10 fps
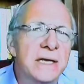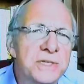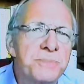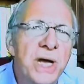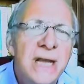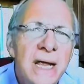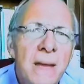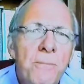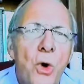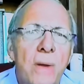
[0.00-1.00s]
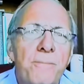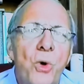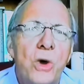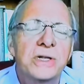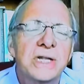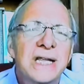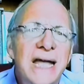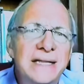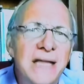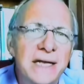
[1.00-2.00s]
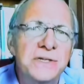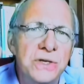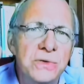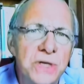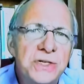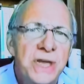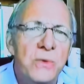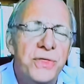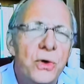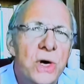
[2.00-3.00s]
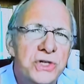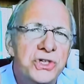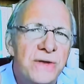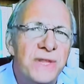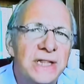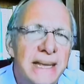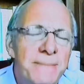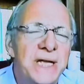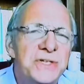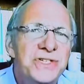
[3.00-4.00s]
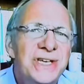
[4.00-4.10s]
but more importantly, I'd like to deal with the question of the limits.